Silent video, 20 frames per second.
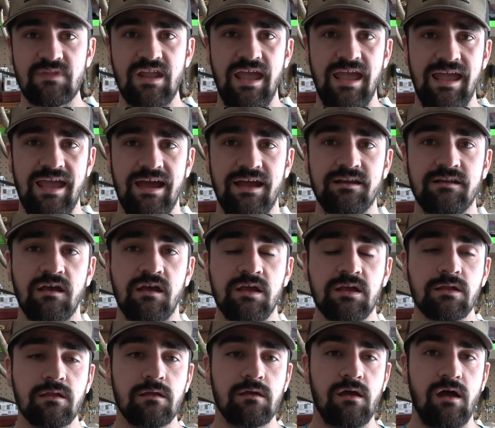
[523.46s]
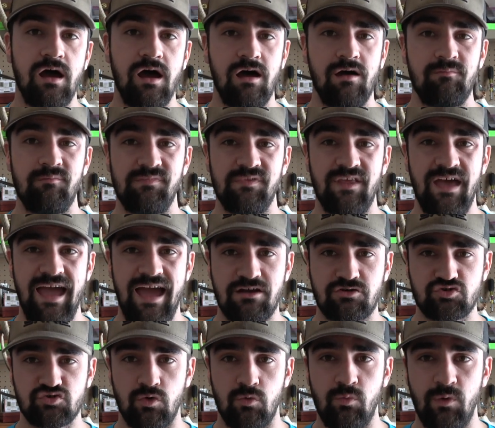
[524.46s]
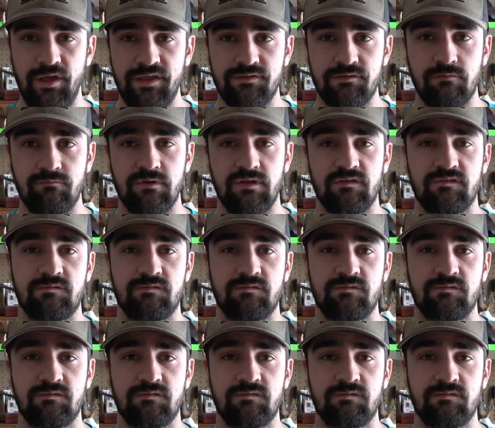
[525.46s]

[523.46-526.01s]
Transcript: and the actual weight of it,